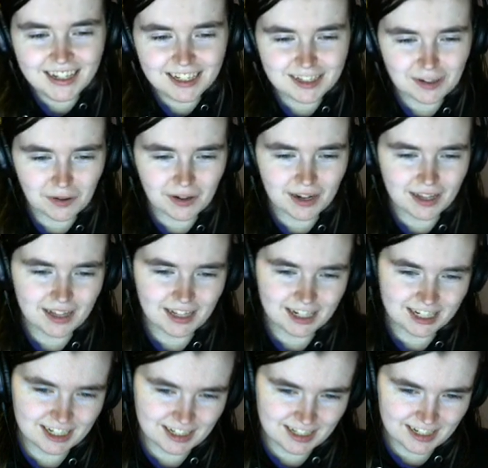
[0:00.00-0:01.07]
Sorry
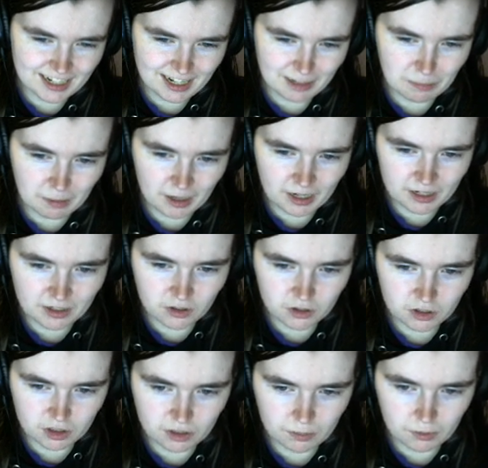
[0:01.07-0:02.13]
clutches the desk behind her
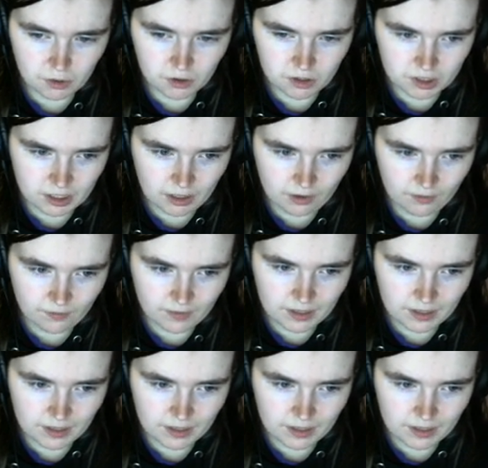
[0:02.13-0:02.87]
to support herself,